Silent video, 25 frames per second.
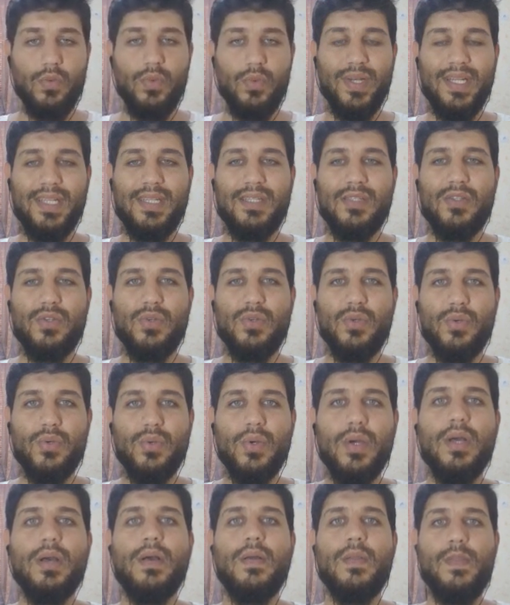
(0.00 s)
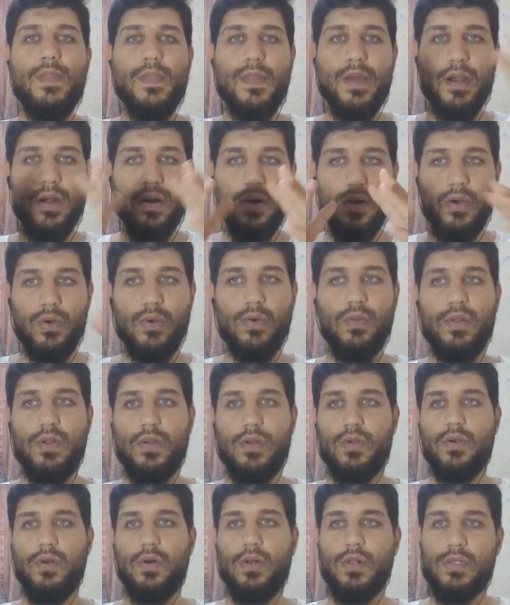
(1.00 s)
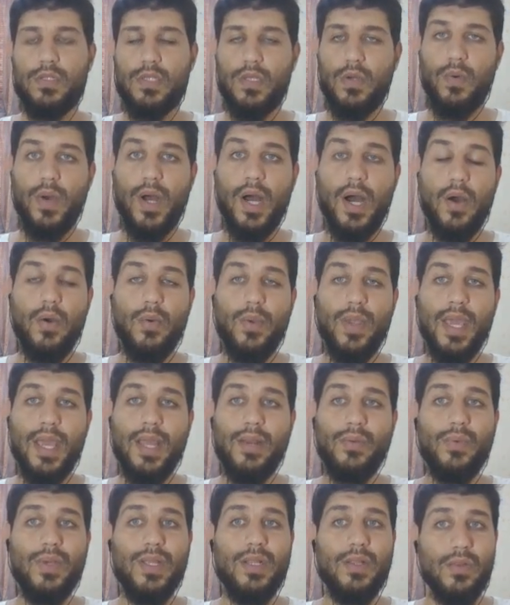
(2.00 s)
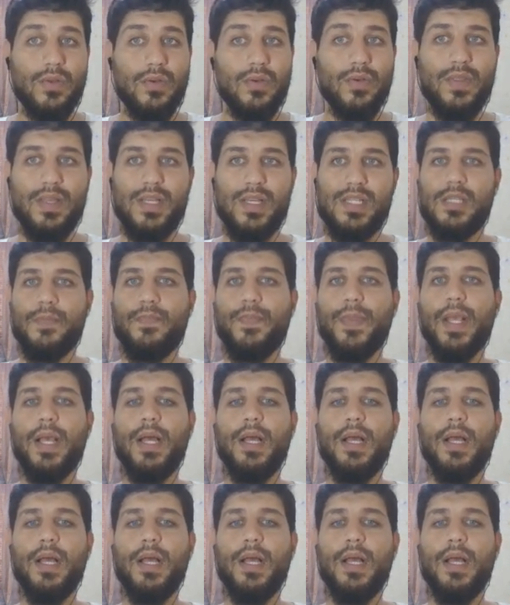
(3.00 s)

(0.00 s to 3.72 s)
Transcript: We need to narrow the crawl. So how can we do this?